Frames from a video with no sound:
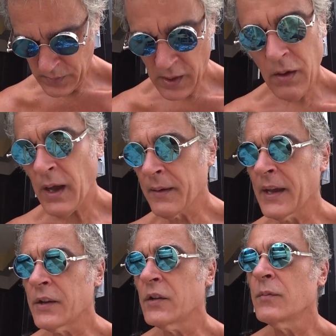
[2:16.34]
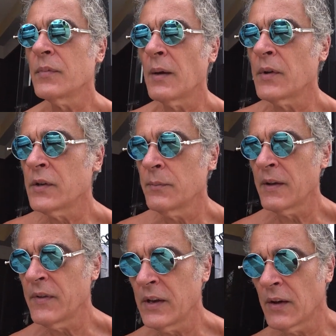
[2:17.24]
No, I want to do
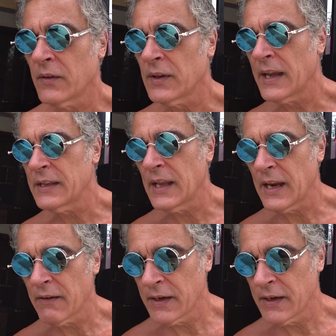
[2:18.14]
my video. I don't like dead air in